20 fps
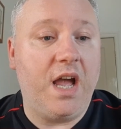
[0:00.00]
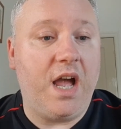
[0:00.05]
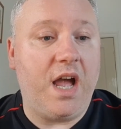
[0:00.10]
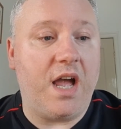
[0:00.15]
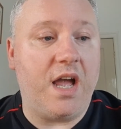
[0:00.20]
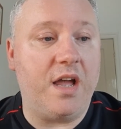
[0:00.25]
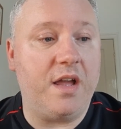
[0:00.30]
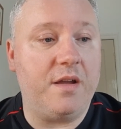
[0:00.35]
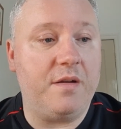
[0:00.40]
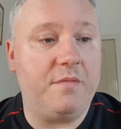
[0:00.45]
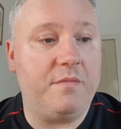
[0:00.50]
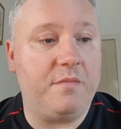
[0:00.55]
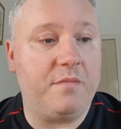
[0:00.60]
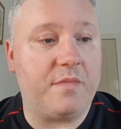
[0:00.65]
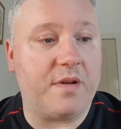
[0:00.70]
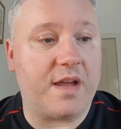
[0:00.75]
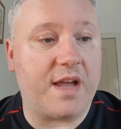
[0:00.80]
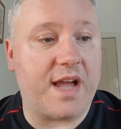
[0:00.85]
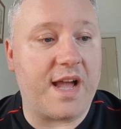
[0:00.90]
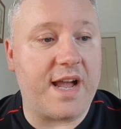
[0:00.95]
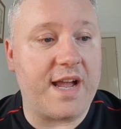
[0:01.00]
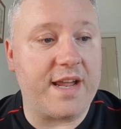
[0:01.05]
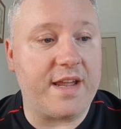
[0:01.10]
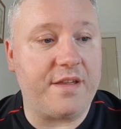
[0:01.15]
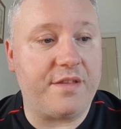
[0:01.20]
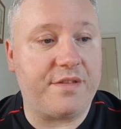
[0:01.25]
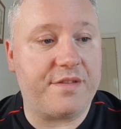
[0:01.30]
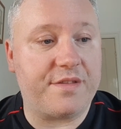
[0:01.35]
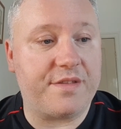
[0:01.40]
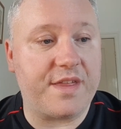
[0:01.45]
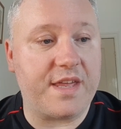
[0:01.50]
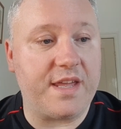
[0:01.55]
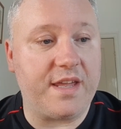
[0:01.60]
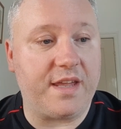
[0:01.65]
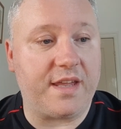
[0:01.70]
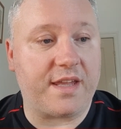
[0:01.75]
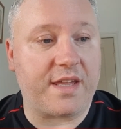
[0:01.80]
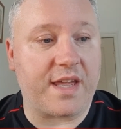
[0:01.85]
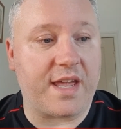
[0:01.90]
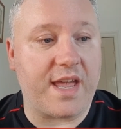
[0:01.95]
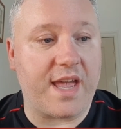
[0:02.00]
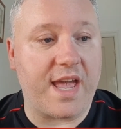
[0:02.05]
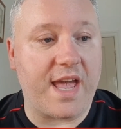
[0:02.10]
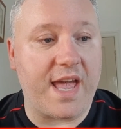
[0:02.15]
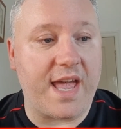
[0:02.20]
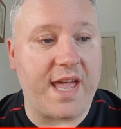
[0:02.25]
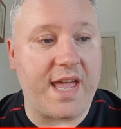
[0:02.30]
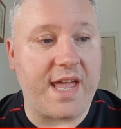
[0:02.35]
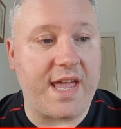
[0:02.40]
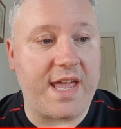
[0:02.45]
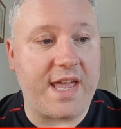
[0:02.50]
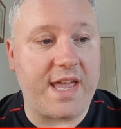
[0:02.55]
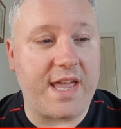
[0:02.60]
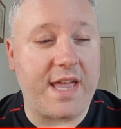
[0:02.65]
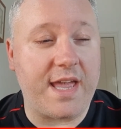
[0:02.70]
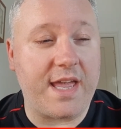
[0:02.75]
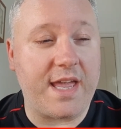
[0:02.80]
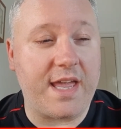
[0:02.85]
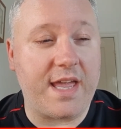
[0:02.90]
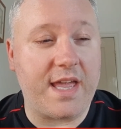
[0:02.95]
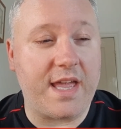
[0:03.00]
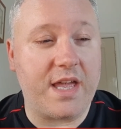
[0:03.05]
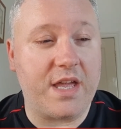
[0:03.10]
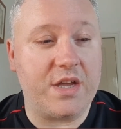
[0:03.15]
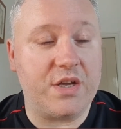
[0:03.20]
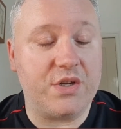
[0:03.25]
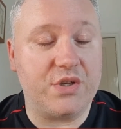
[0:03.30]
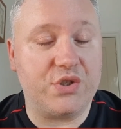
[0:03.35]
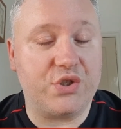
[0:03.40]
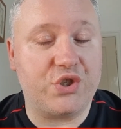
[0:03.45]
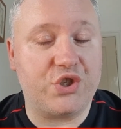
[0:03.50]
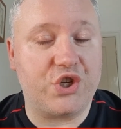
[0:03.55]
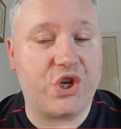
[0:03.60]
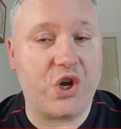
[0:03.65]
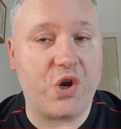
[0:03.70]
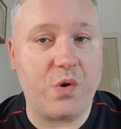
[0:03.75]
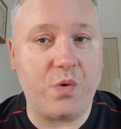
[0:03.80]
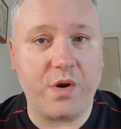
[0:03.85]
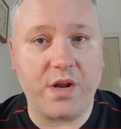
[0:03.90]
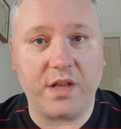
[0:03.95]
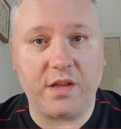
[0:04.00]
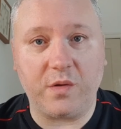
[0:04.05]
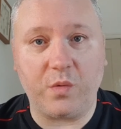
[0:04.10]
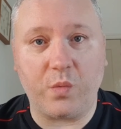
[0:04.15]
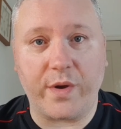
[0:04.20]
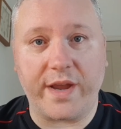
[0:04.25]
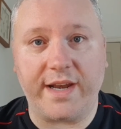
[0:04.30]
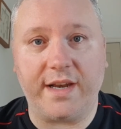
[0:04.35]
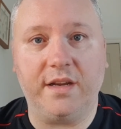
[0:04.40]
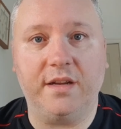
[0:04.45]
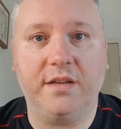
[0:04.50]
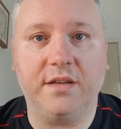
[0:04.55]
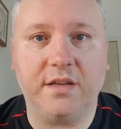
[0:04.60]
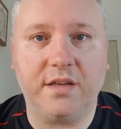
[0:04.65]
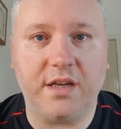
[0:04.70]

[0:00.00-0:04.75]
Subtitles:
I think a 2-0 win,